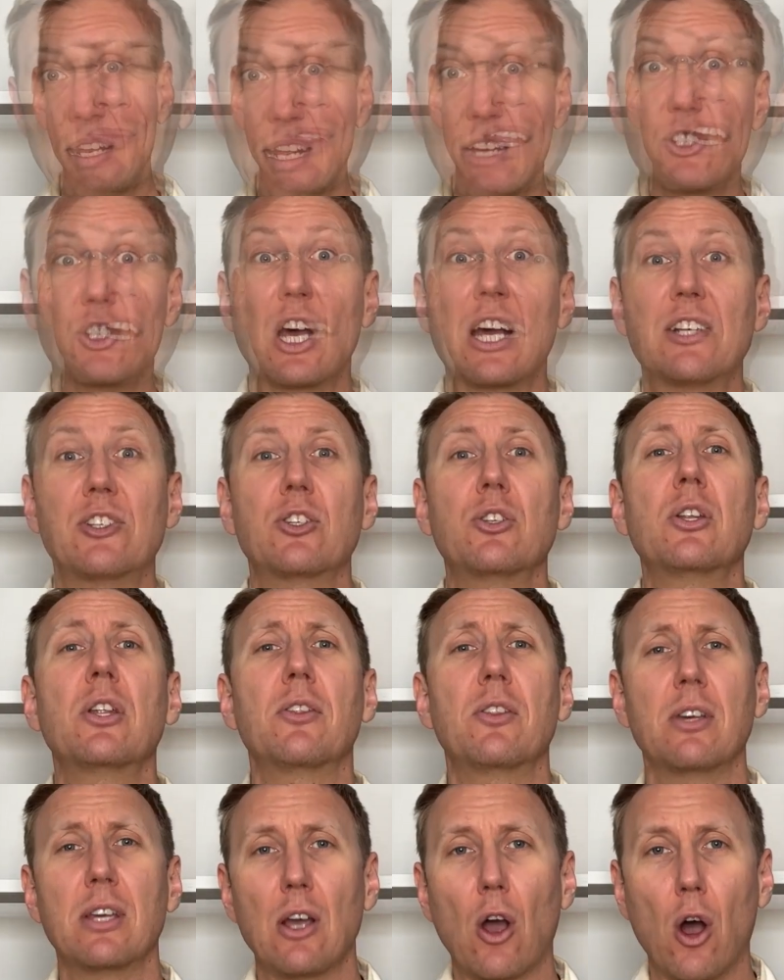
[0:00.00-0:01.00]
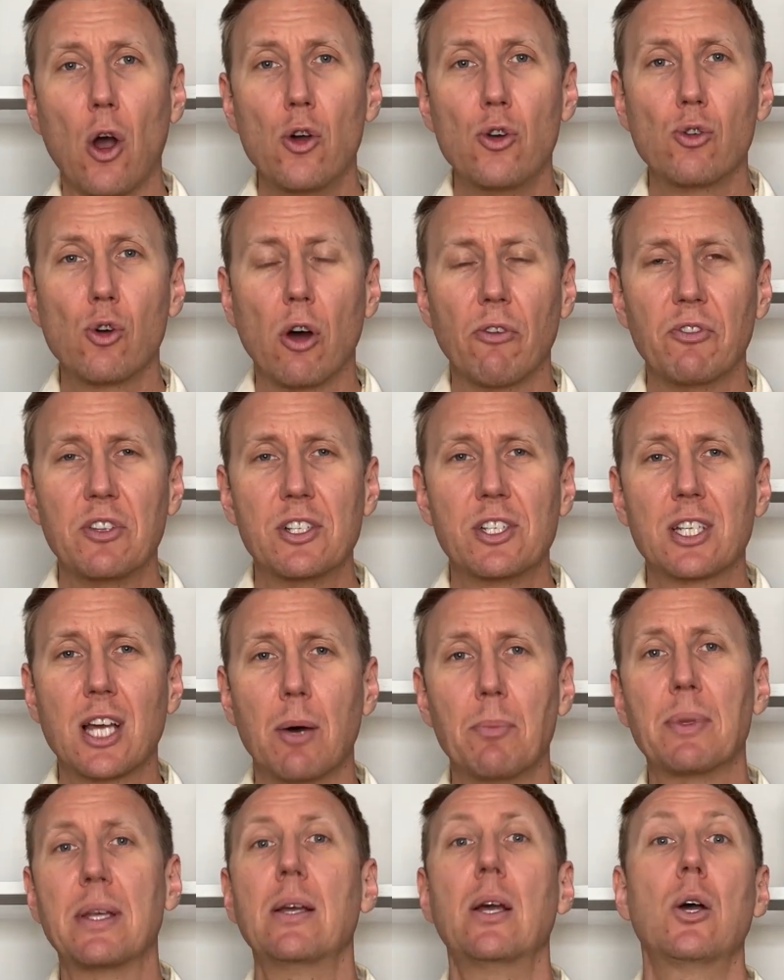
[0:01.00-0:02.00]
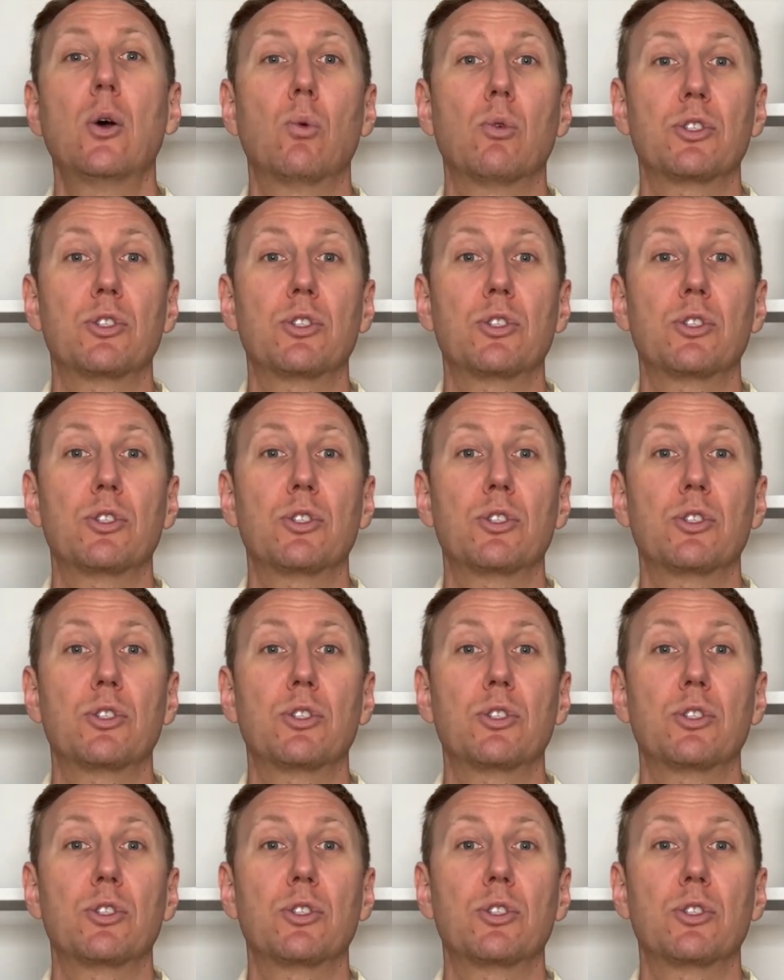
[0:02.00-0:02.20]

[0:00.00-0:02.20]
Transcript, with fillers: Now, Jason, the owner of this company,